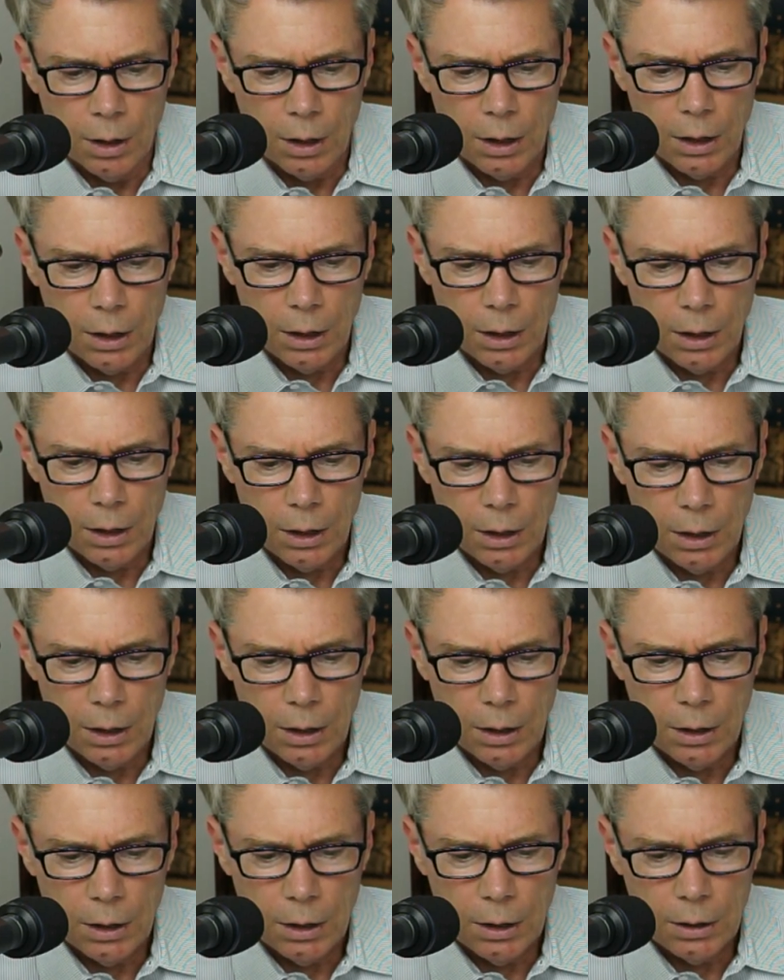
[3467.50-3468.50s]

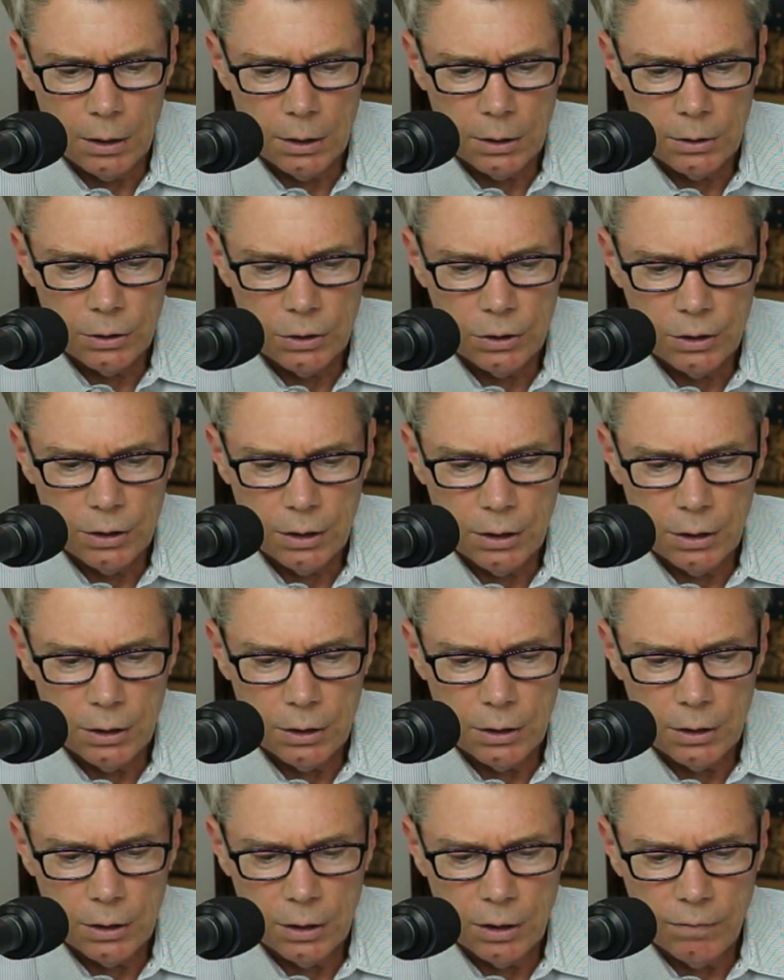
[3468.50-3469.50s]
Uh, let's
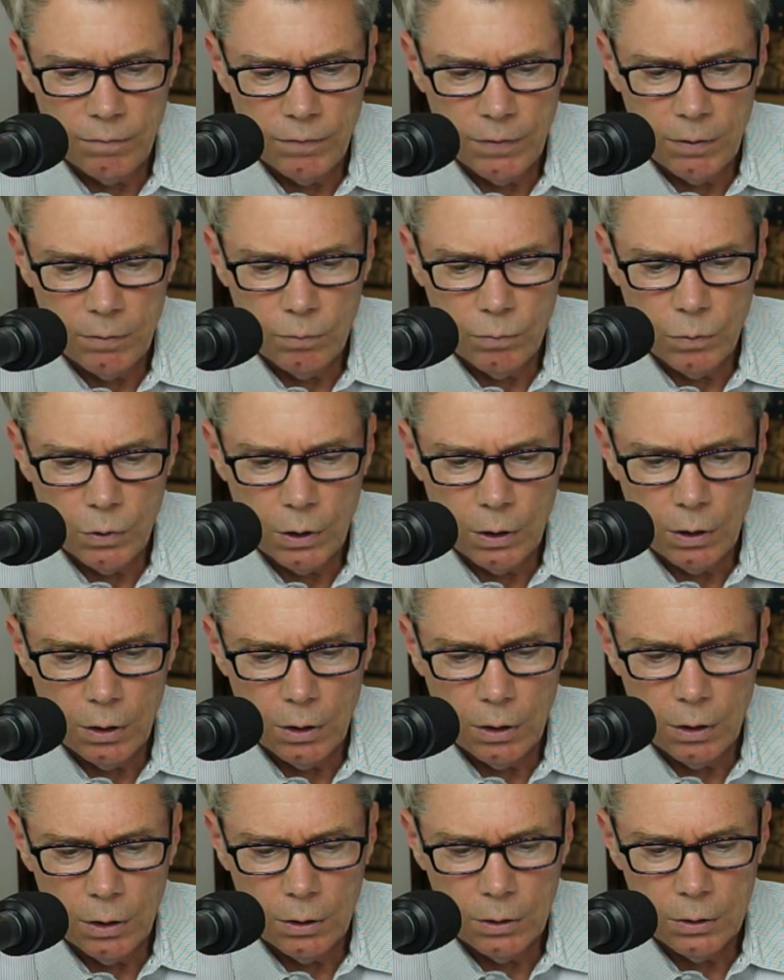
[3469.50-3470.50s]
see. If it
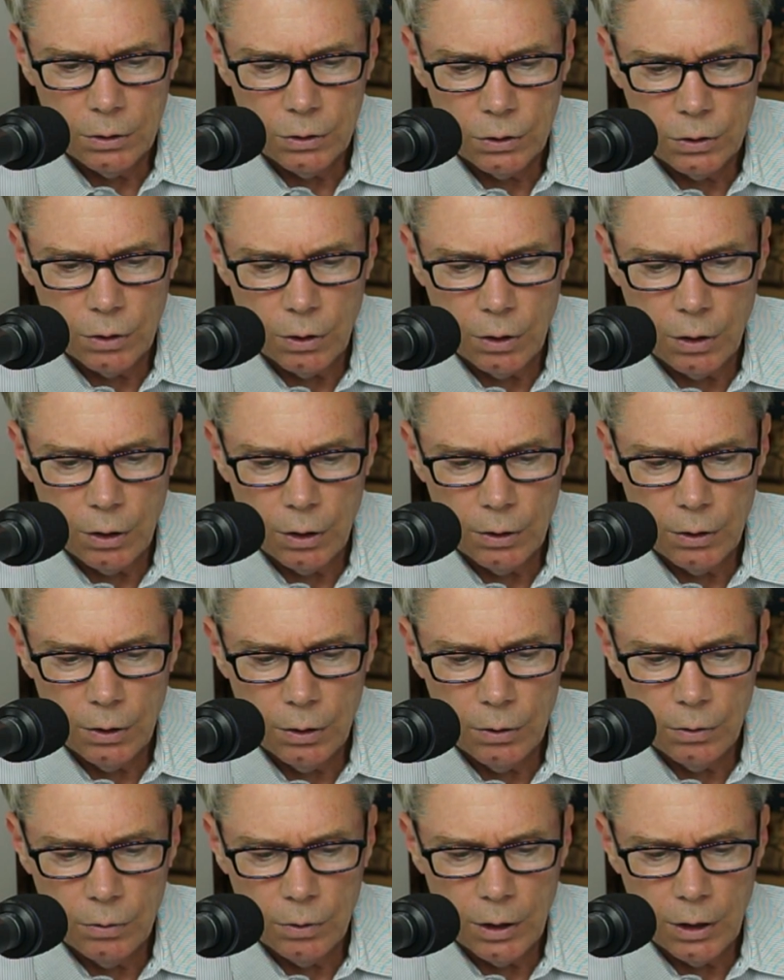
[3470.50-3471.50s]
was
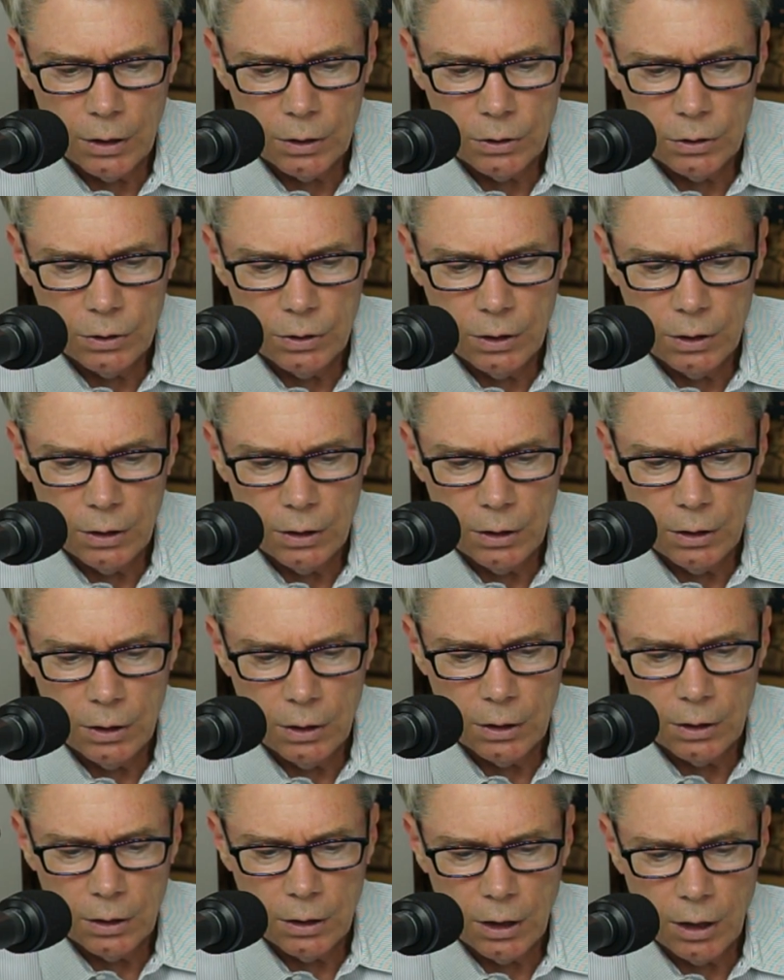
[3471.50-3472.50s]
auto SD
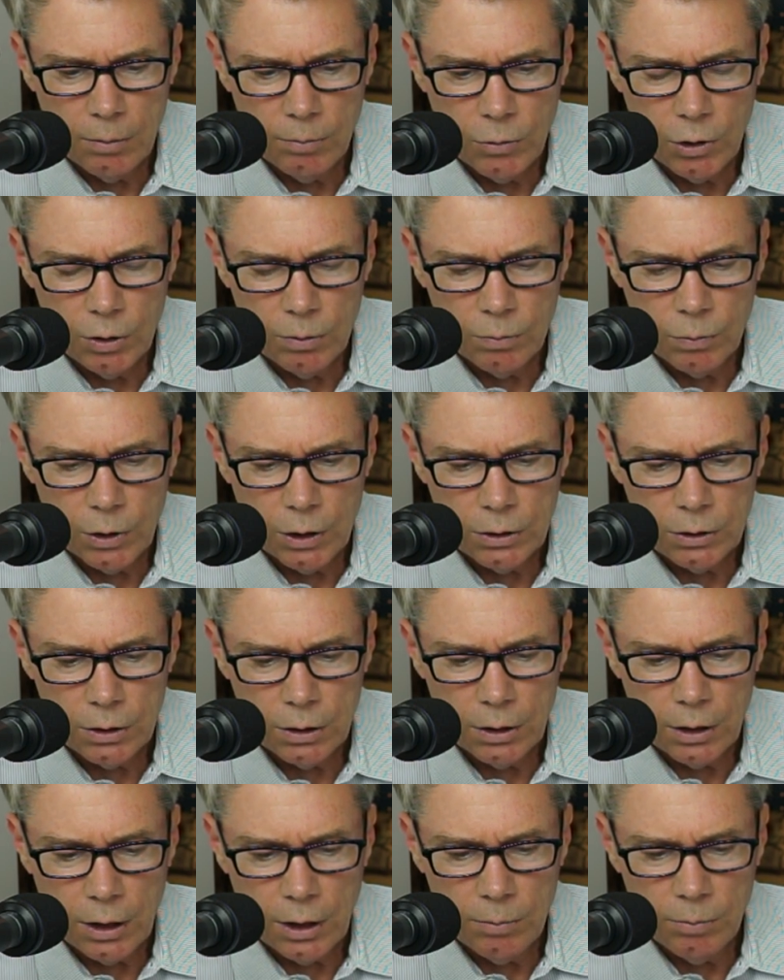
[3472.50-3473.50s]
and came on the
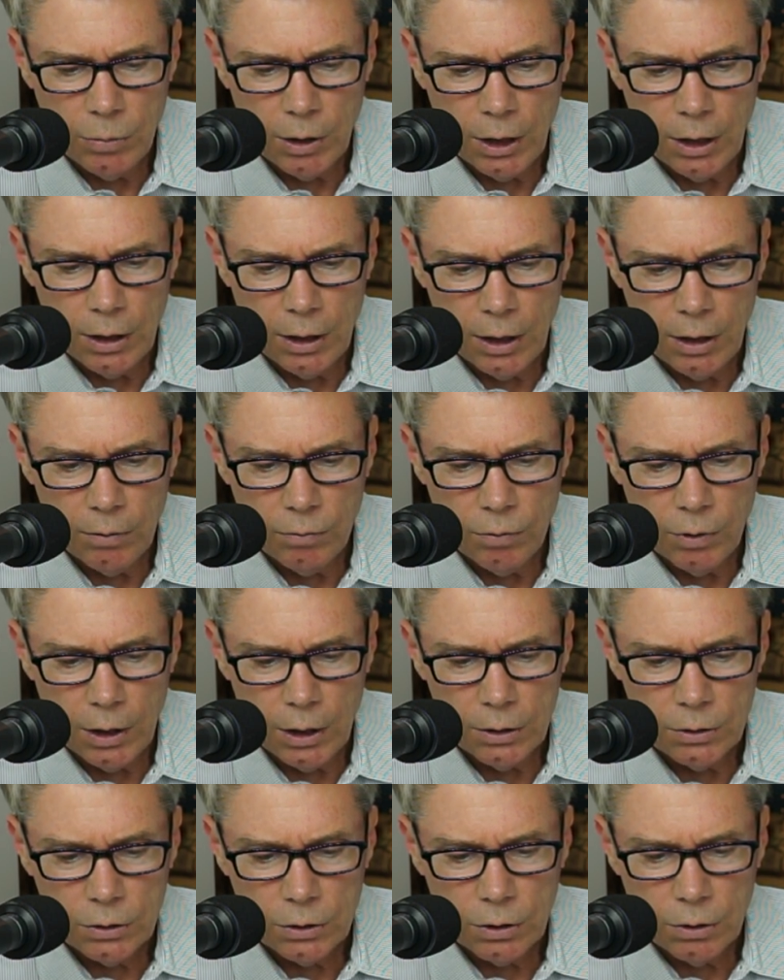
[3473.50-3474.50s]
bracelet, I'd buy that
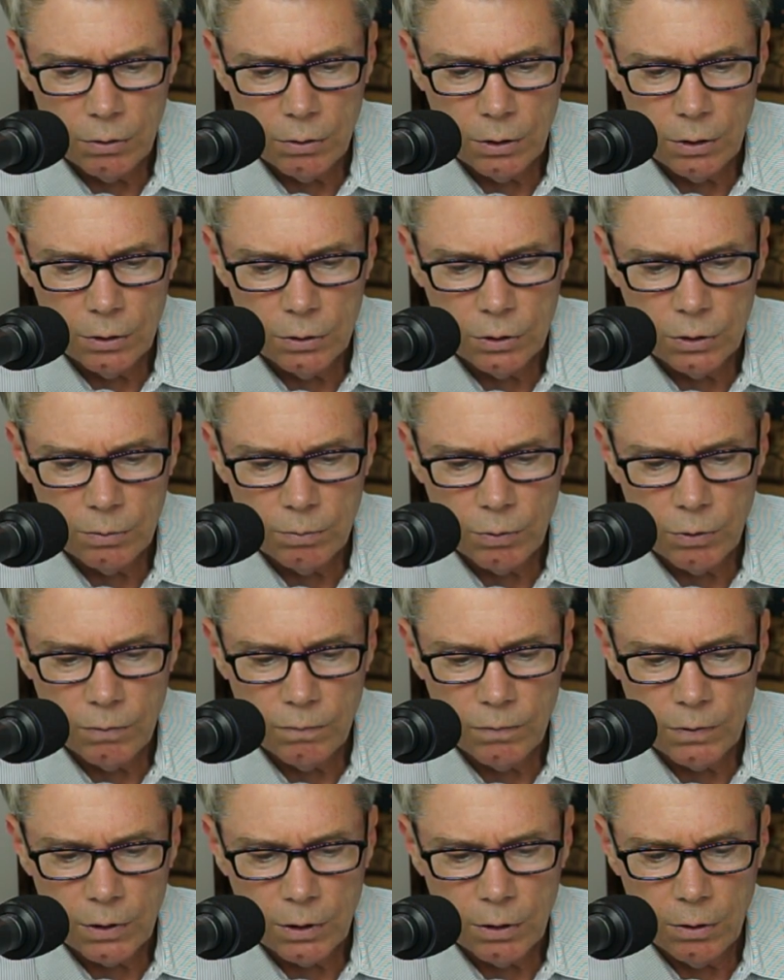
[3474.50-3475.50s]
watch. So close to
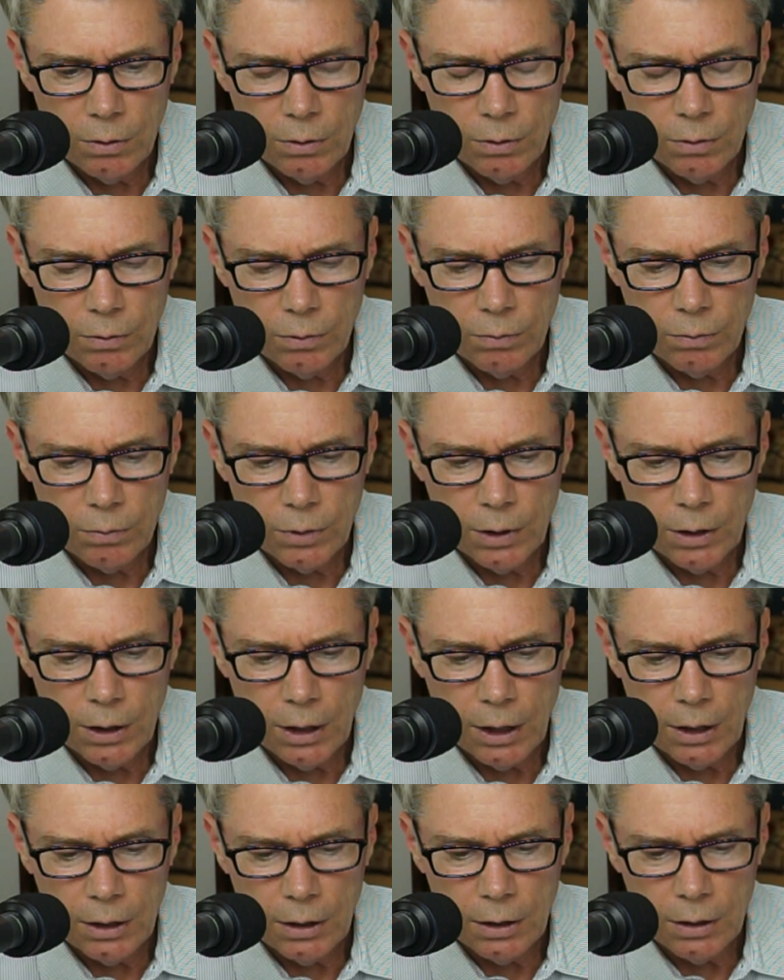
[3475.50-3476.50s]
perfect, the 003
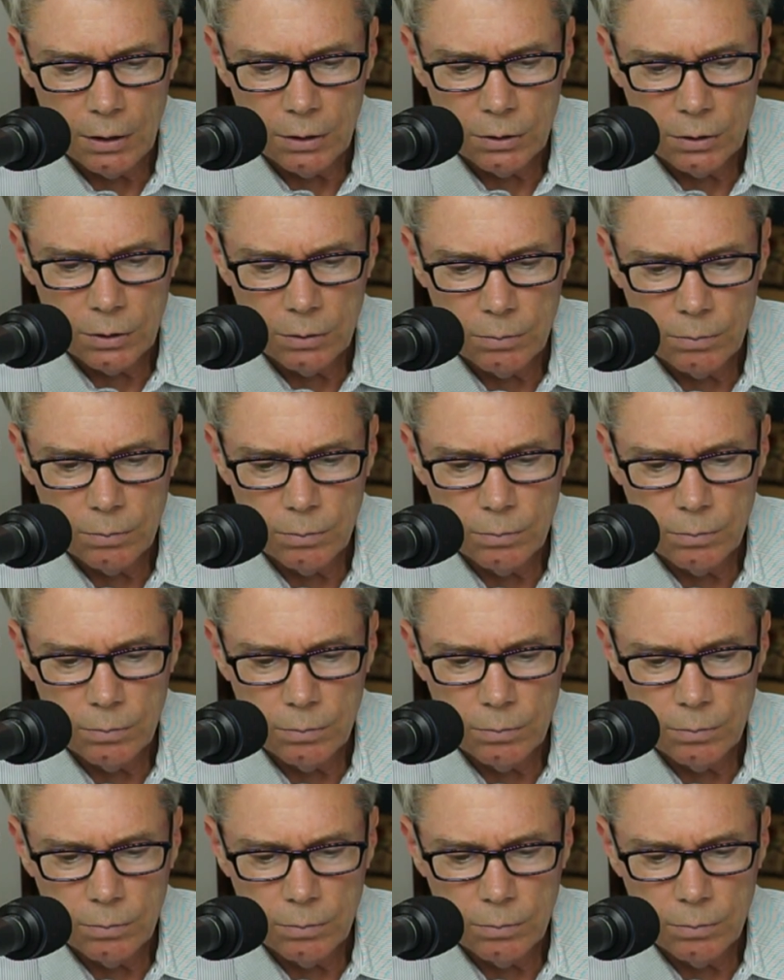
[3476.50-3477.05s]
that is.